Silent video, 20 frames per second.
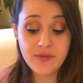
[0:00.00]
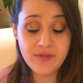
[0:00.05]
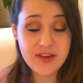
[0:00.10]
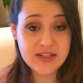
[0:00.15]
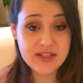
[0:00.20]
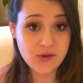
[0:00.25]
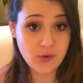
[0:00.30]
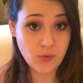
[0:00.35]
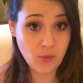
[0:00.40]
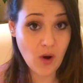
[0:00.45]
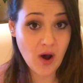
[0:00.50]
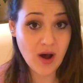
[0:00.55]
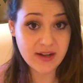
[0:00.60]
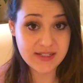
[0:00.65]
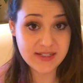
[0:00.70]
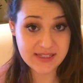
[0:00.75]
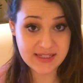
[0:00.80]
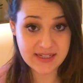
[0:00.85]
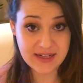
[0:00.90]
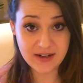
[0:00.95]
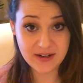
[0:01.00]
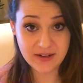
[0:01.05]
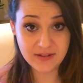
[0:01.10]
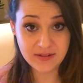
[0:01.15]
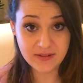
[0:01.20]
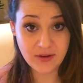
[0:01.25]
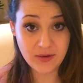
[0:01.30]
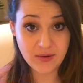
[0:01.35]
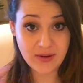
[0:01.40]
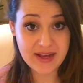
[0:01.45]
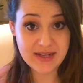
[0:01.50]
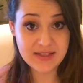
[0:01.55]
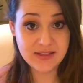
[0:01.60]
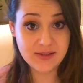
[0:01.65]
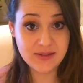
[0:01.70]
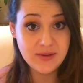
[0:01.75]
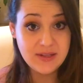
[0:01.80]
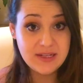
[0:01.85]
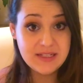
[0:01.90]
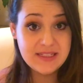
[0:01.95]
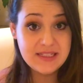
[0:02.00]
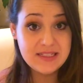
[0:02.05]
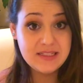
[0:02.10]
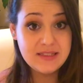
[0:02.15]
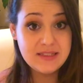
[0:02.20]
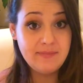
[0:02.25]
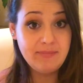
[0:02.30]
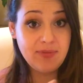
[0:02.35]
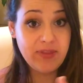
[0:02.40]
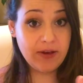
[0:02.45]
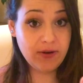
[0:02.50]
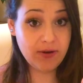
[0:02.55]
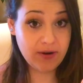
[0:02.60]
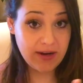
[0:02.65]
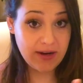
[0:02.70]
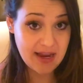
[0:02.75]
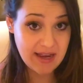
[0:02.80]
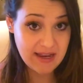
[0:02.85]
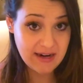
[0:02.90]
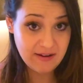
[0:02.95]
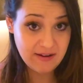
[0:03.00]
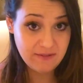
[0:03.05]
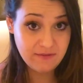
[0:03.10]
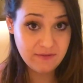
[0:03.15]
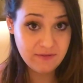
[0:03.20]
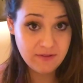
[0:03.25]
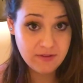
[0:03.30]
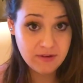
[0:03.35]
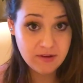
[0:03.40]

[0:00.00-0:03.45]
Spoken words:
of these are wands here, okay? So this is something creative.